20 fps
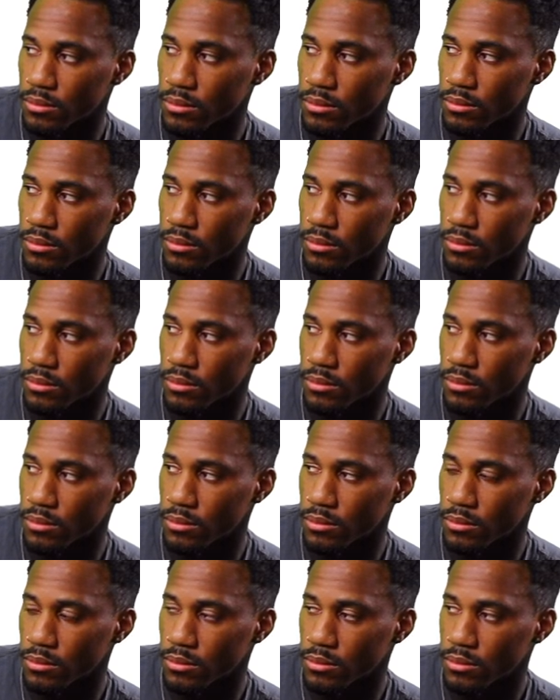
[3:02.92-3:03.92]

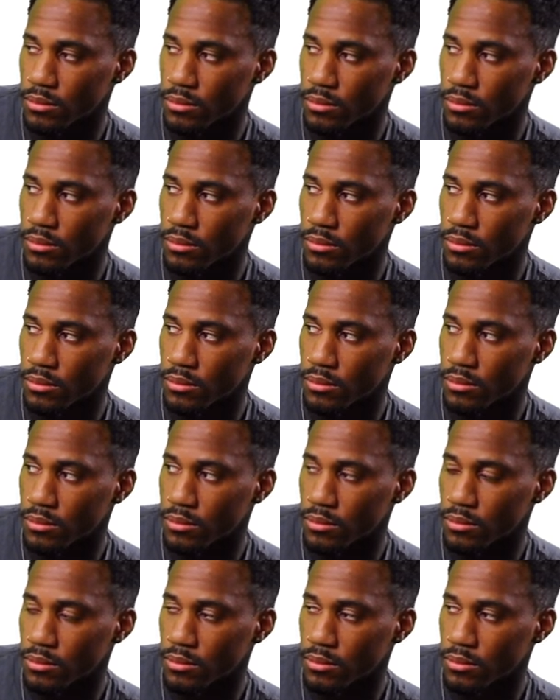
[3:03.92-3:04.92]

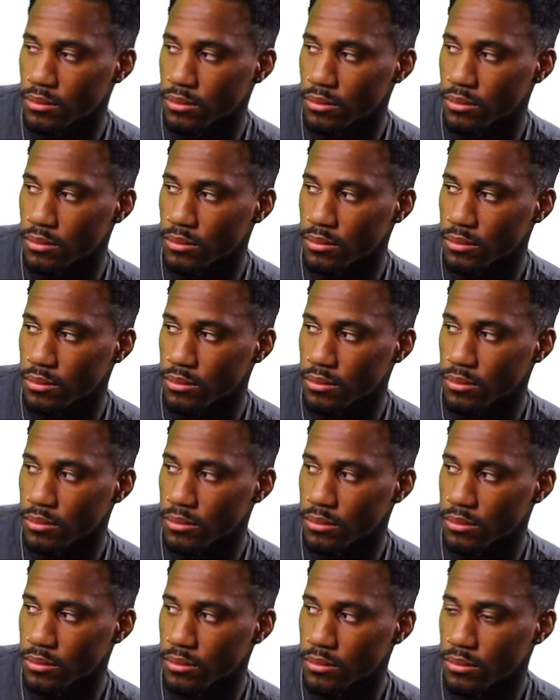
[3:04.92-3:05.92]

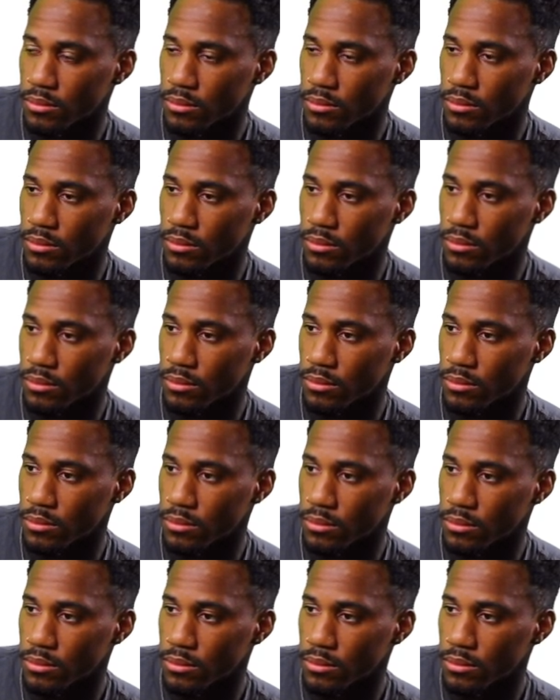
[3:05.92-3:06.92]

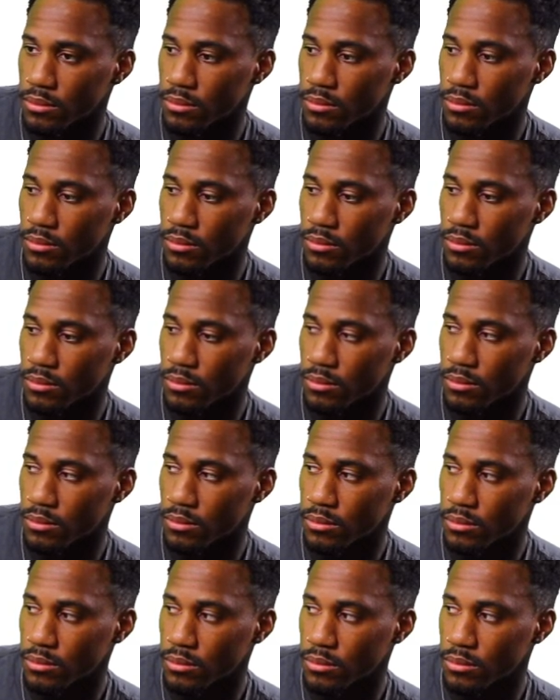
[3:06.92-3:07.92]

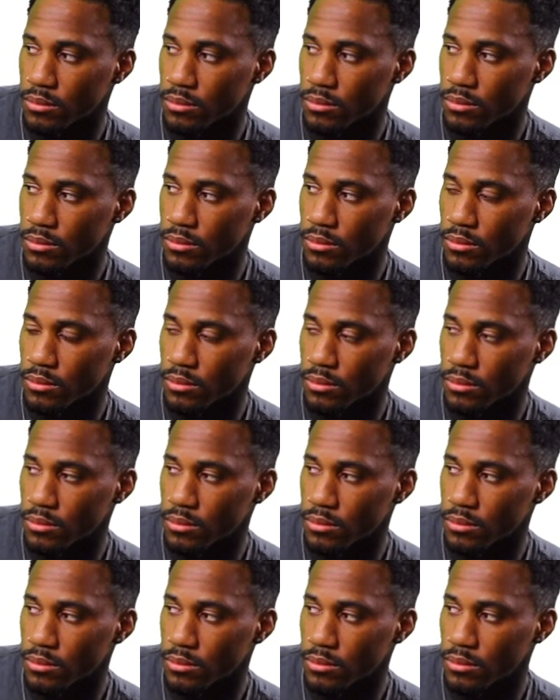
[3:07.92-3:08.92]

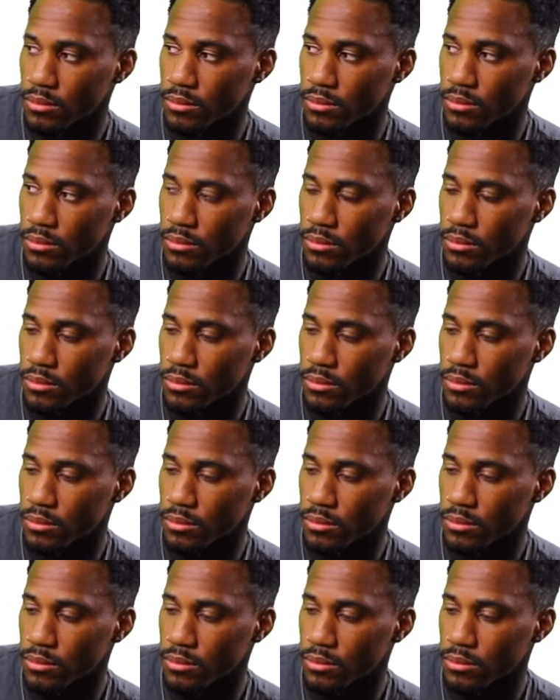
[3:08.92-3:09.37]
(not speaking)